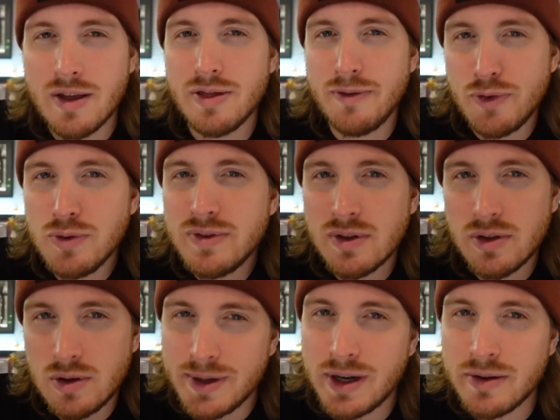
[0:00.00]
The food's a
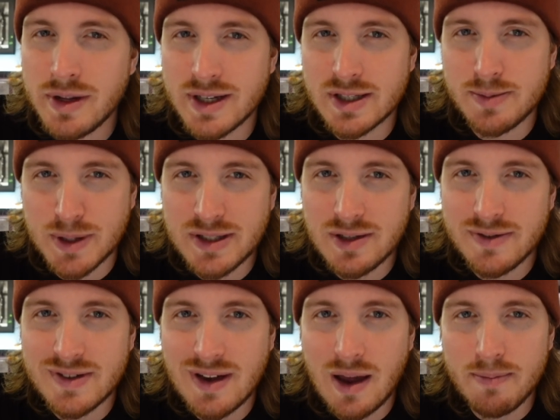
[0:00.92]
little bit on the expensive
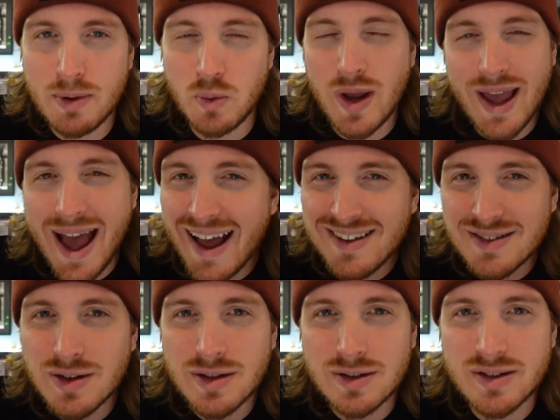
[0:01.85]
side, but we
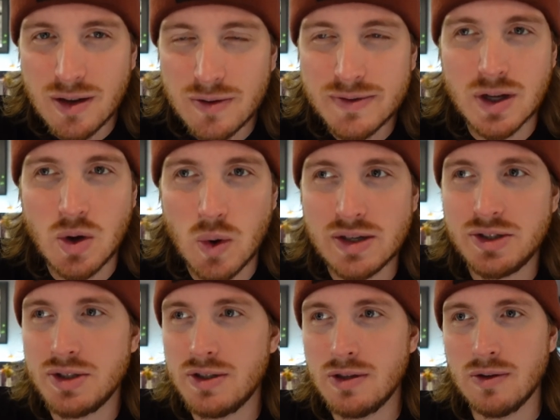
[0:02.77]
asked ourselves the
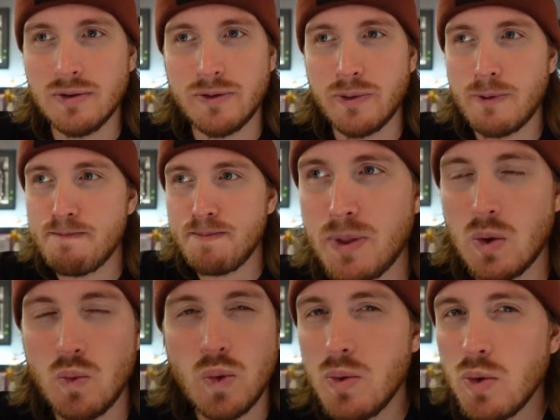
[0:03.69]
question of
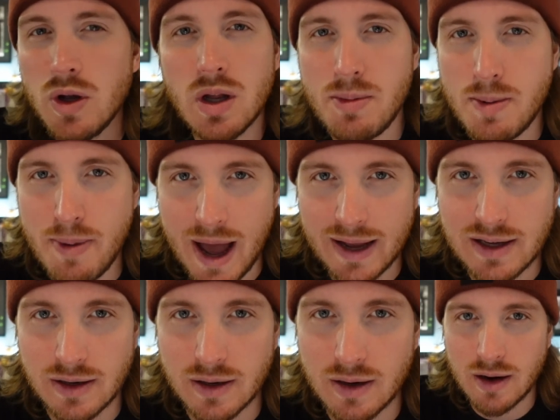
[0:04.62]
when we're gonna be back
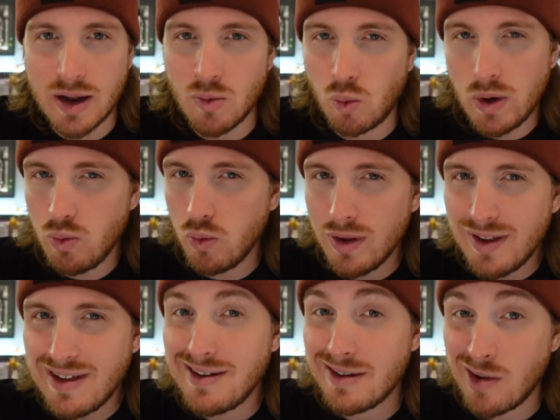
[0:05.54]
here, and we
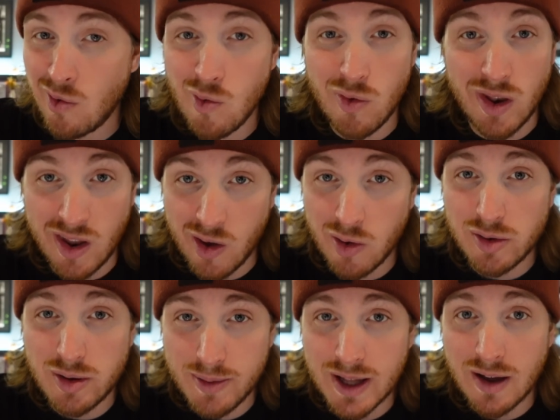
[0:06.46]
really don't know,
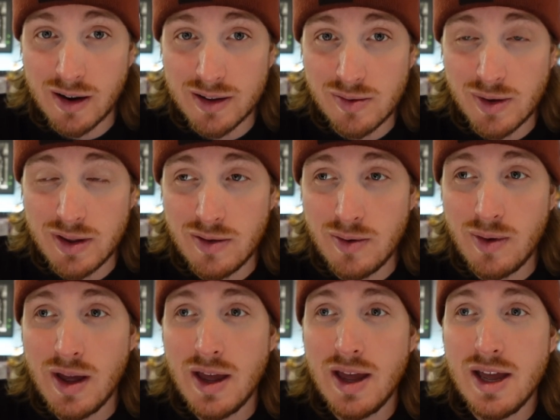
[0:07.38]
to be honest with you.
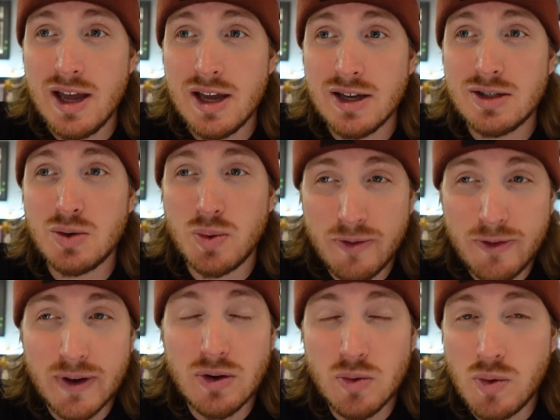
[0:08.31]
So we
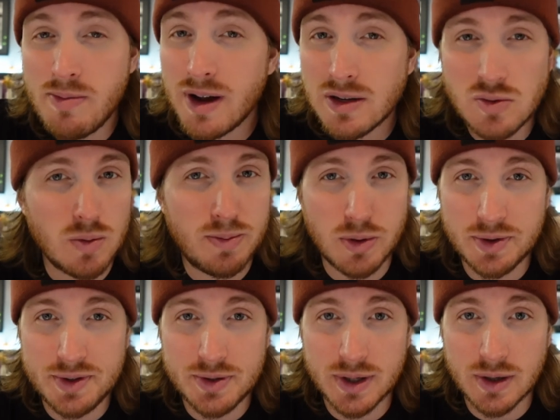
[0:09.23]
figured we might as well pull
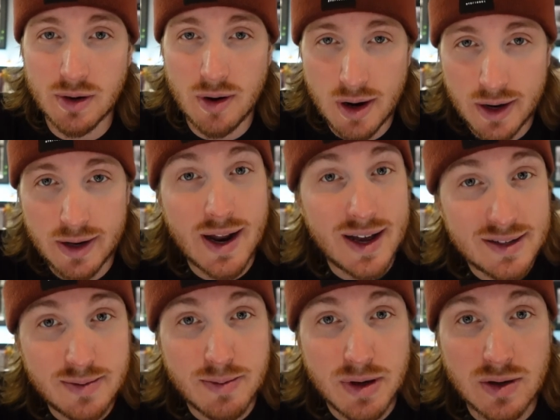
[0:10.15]
the trigger on a
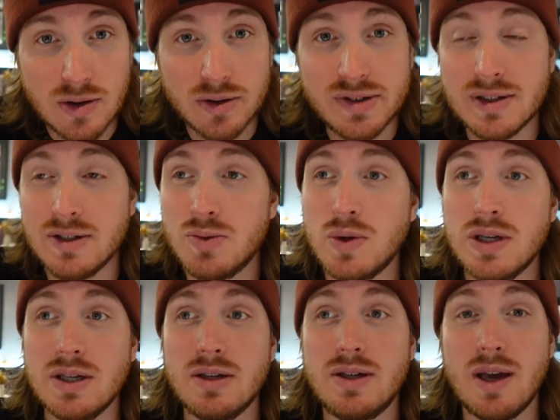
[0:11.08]
nice meal, since
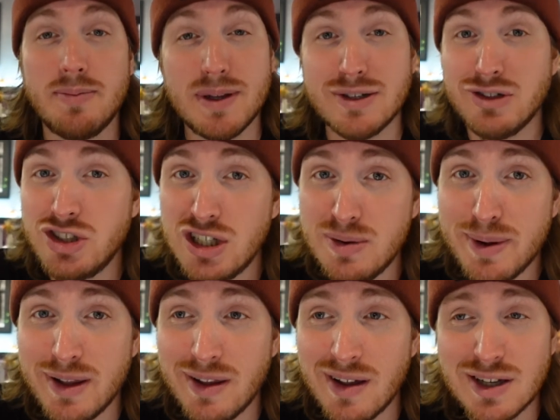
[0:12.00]
we kept things cheap
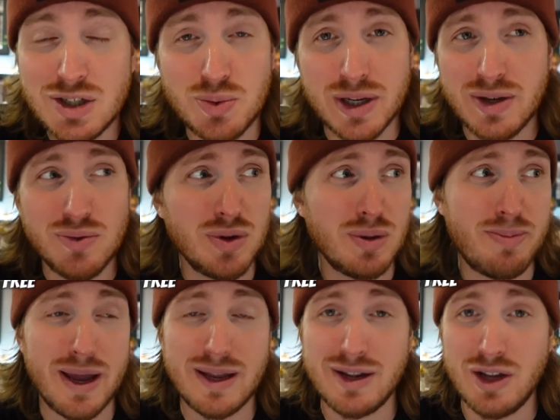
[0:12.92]
at lunch. We didn't really
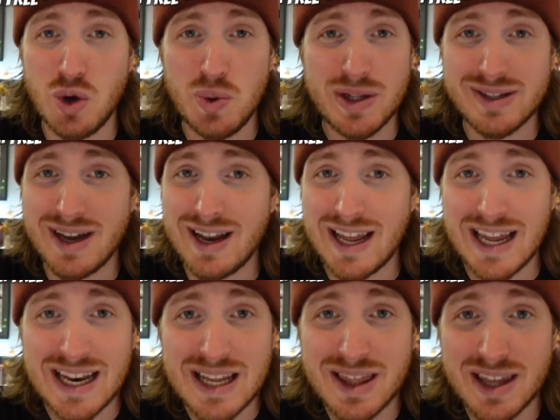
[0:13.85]
pay to go inside
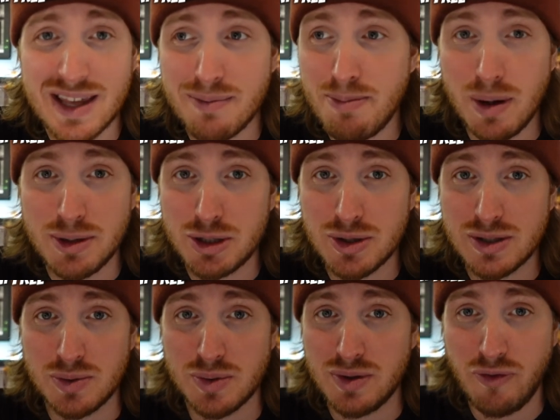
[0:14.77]
anything. Public
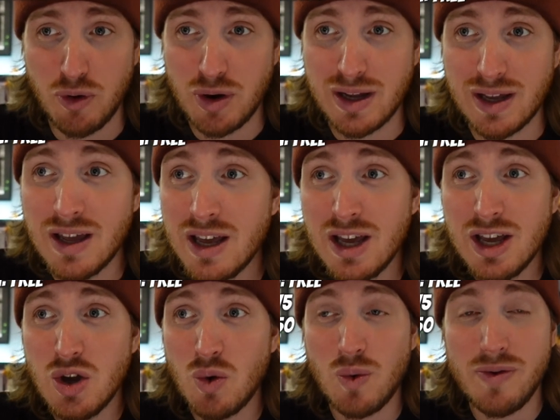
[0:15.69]
transit was free.
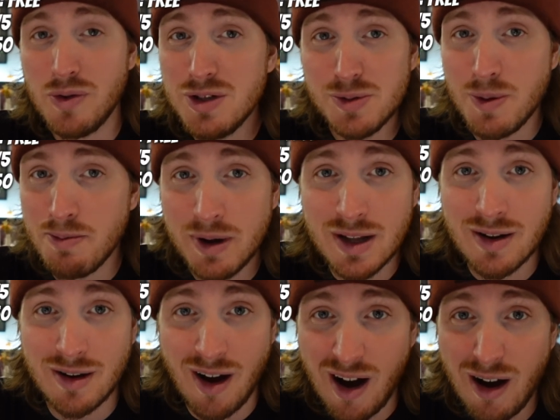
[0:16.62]
We've only spent money
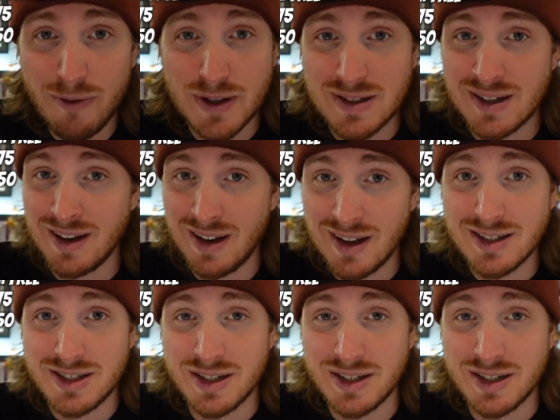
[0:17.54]
on coffees and lunch